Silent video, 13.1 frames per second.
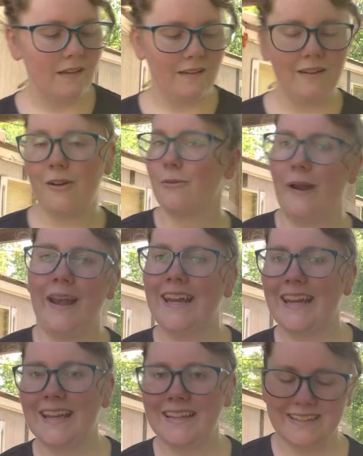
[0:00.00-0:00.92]

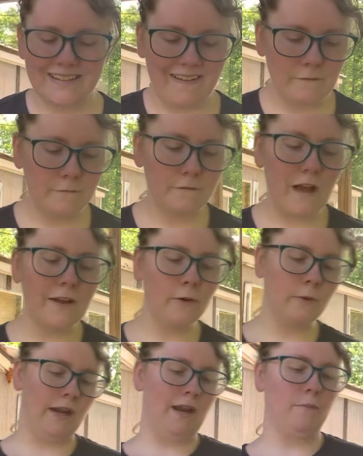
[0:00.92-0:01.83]
Alrighty.
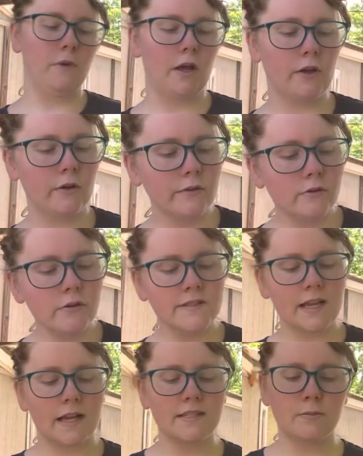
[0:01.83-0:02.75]
File name A Good Girl's
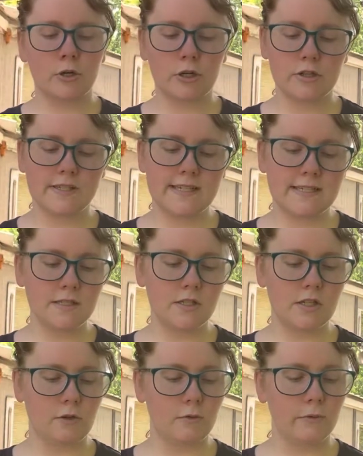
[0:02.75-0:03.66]
Guide to Murder Season
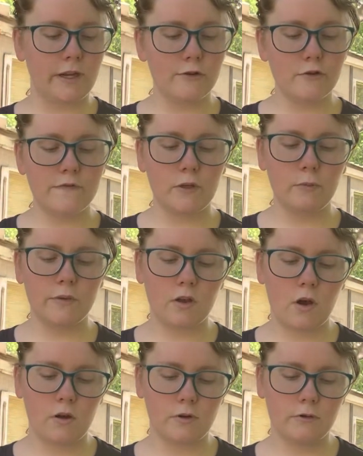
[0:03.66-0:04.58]
2. Interview with
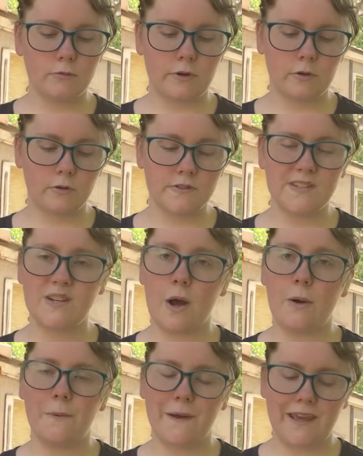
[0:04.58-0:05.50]
Connor Reynolds.
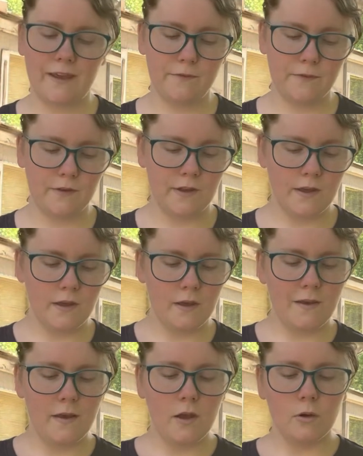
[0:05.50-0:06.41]
Wave
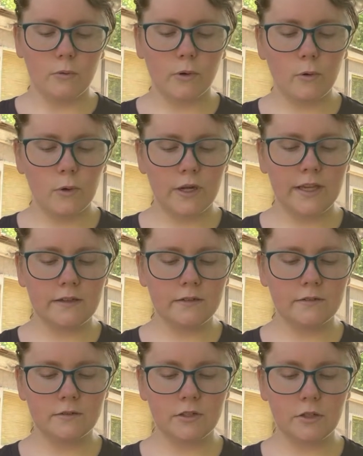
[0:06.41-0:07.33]
recording.
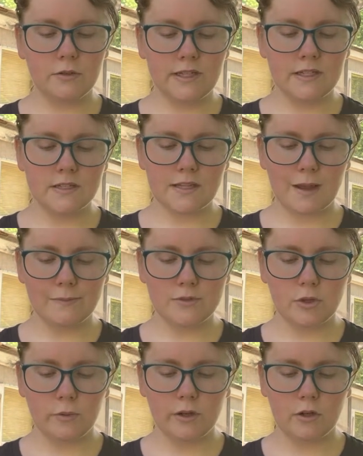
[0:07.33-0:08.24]
You need to stop
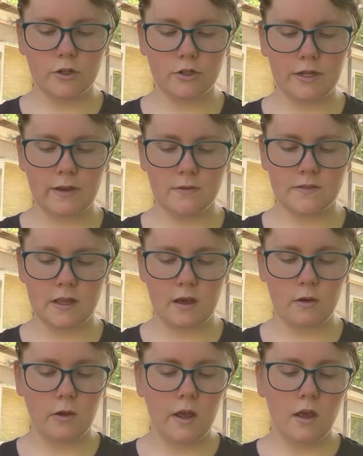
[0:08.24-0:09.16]
chewing on your nails,
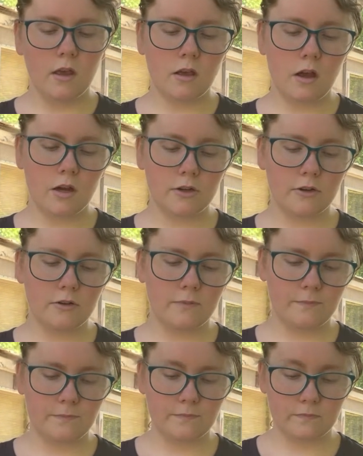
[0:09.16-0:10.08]
though. Connor,
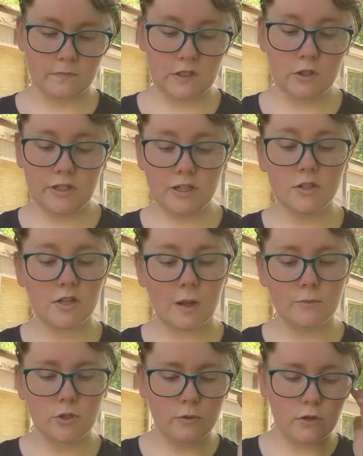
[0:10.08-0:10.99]
you need to stop
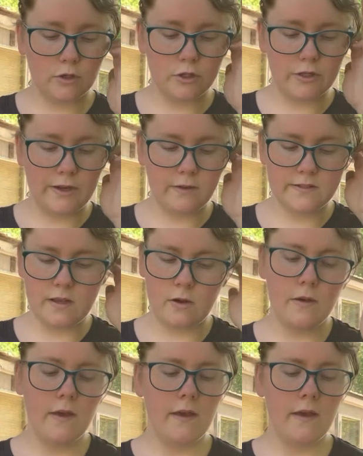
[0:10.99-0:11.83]
chewing on your nails, though.